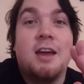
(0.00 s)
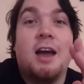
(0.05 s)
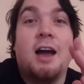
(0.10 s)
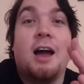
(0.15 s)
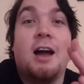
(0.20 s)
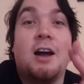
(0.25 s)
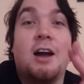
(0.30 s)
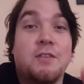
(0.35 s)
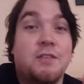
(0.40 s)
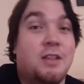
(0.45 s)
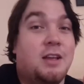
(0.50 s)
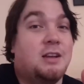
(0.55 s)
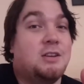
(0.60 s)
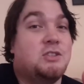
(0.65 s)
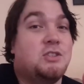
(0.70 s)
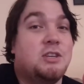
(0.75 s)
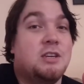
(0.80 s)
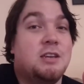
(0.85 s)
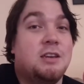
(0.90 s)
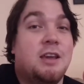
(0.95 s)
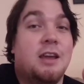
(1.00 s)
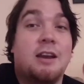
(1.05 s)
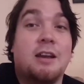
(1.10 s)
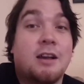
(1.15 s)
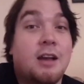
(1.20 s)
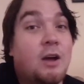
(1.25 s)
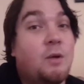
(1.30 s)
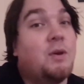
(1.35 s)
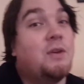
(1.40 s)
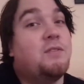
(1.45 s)
of last year, and I
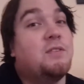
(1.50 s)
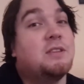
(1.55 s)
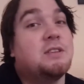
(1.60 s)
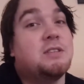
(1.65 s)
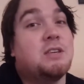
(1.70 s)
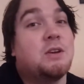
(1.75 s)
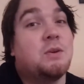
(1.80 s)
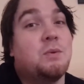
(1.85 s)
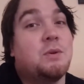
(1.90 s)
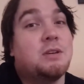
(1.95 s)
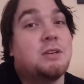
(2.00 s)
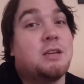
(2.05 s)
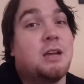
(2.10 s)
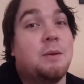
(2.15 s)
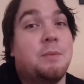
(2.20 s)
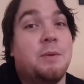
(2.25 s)
can't wait for the second one to